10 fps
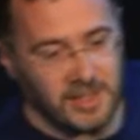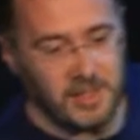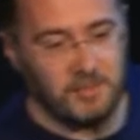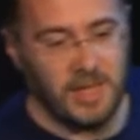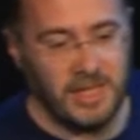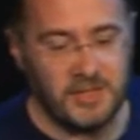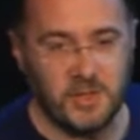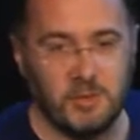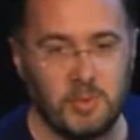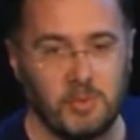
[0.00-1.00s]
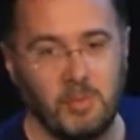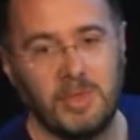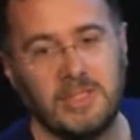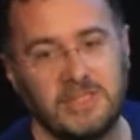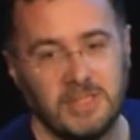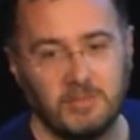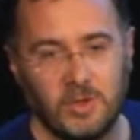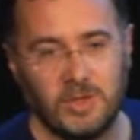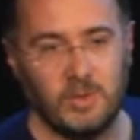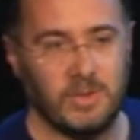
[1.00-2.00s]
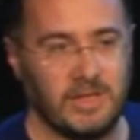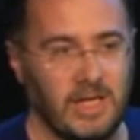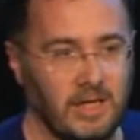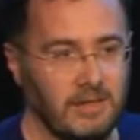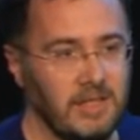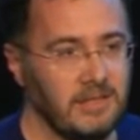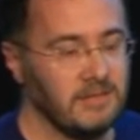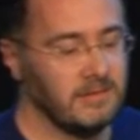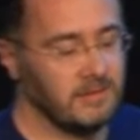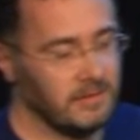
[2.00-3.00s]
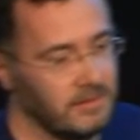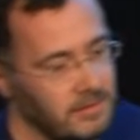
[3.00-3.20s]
based on a probabilistic model when there are latent uh,